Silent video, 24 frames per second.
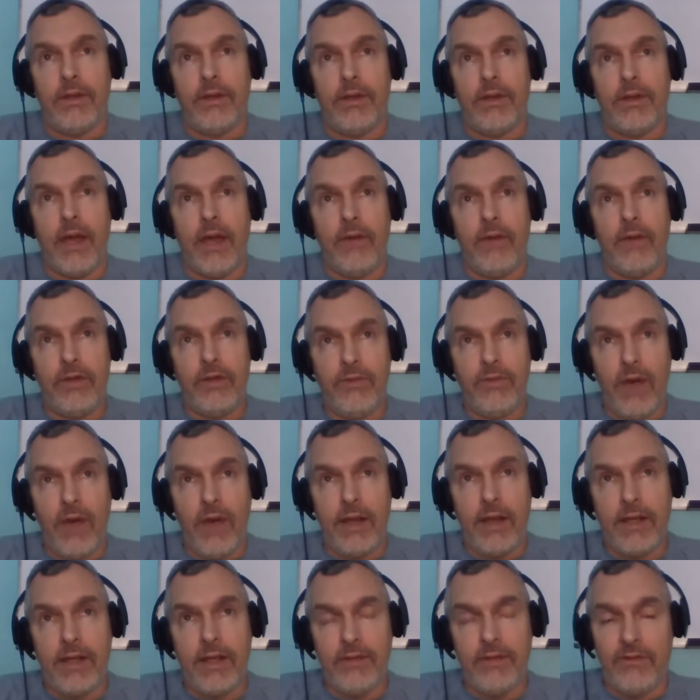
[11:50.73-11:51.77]
Now, when you
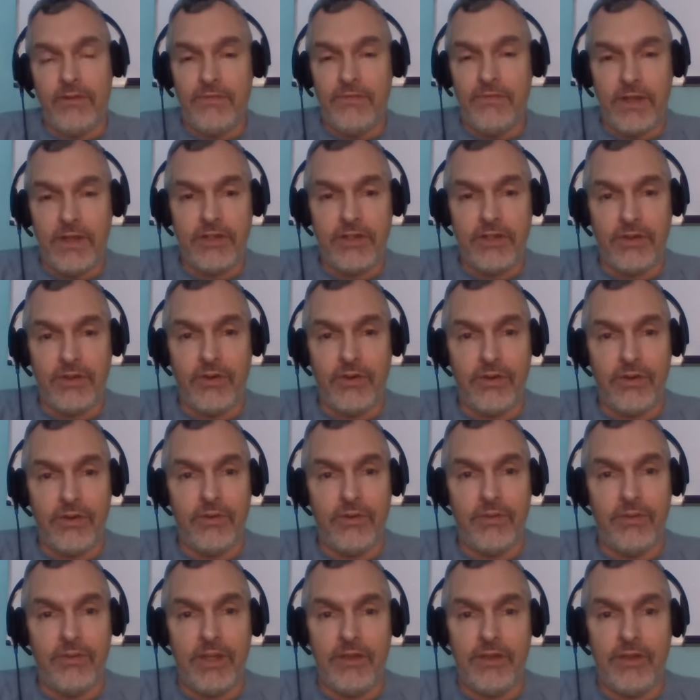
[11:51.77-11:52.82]
walk into a fiction
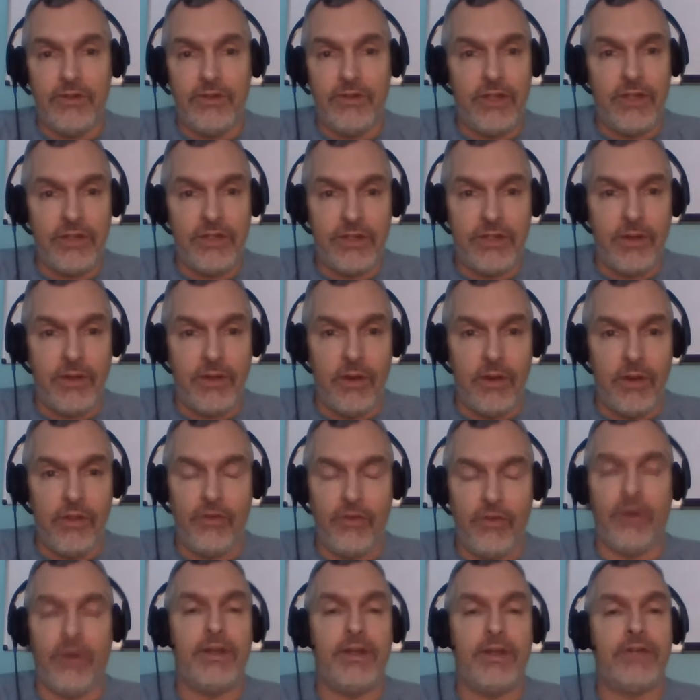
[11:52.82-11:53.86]
courtroom and you're just
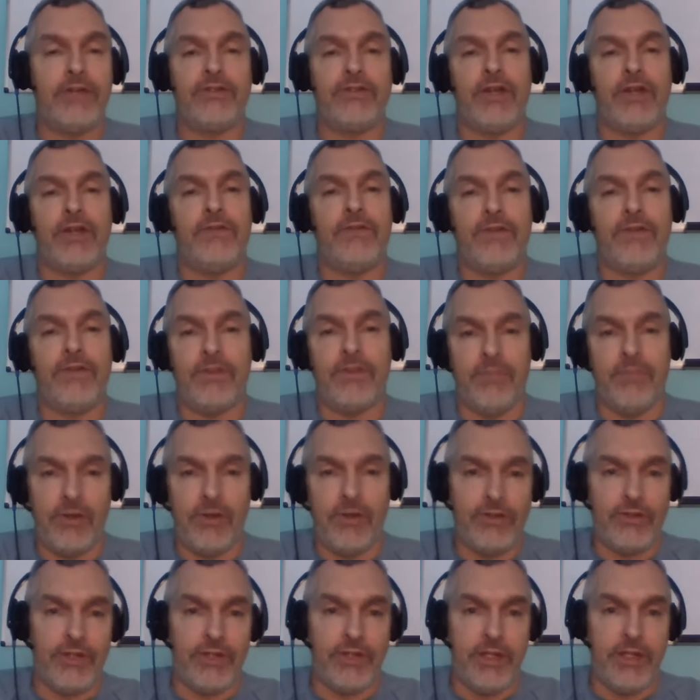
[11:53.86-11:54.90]
throwing yourself at the
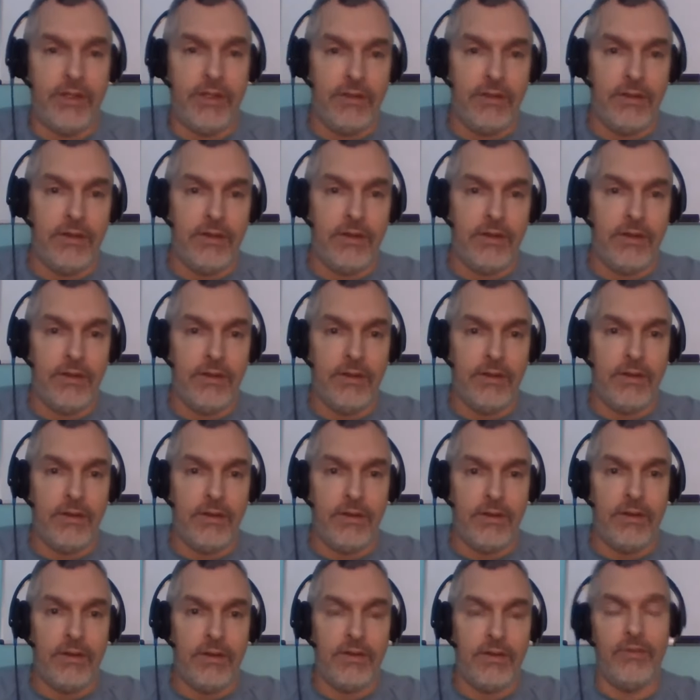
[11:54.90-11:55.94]
mercy,
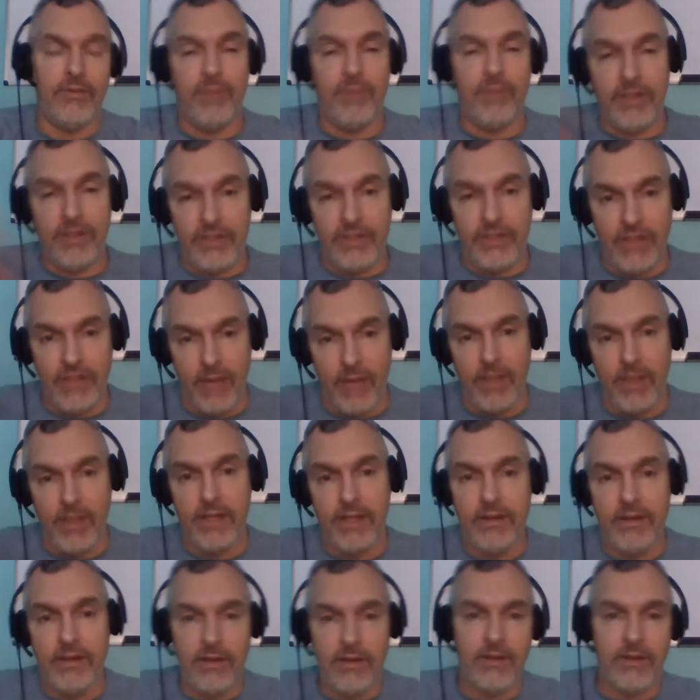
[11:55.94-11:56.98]
you've been
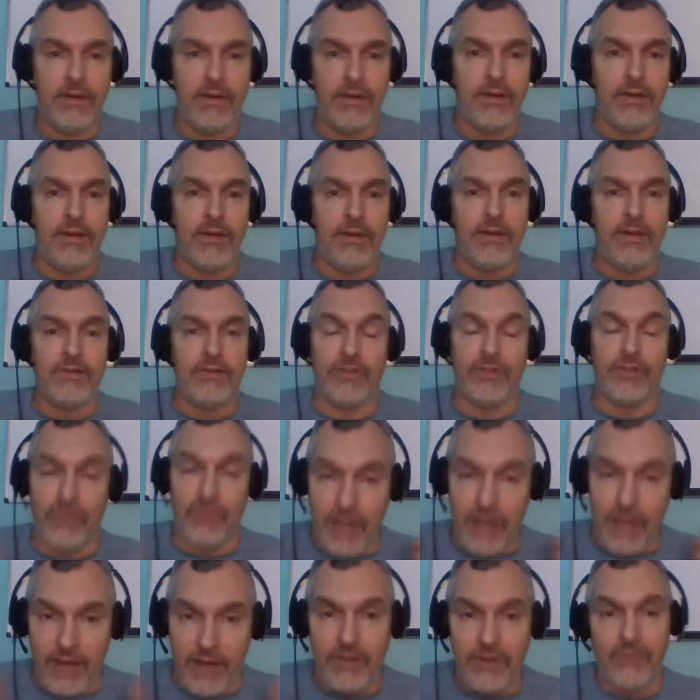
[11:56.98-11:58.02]
summoned, so
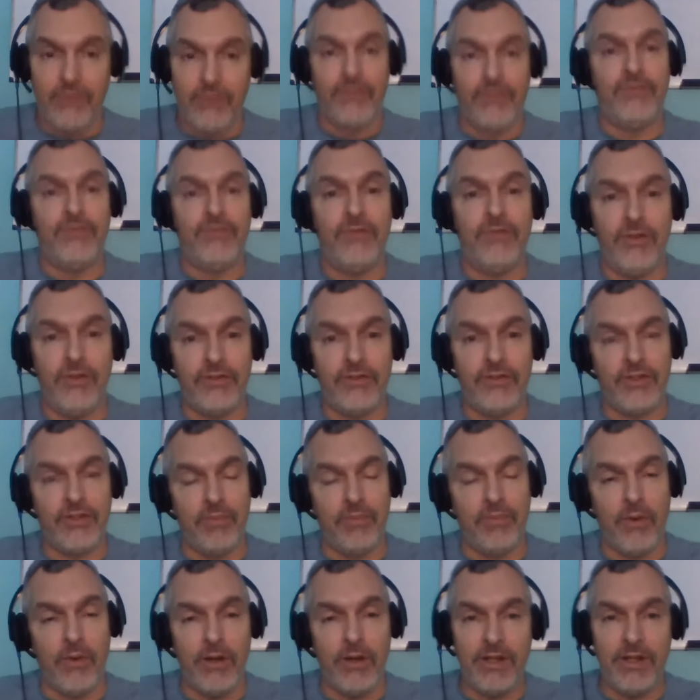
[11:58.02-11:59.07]
now you're you're
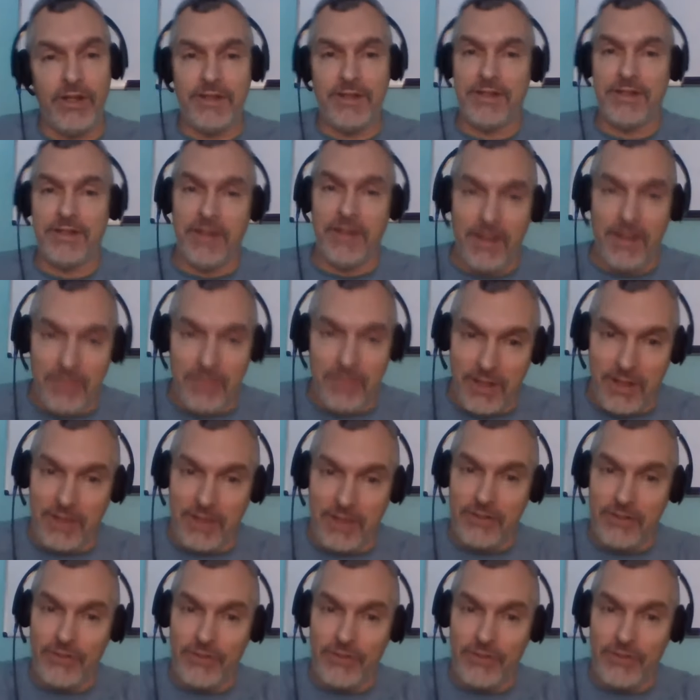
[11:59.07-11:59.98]
subordinate to them because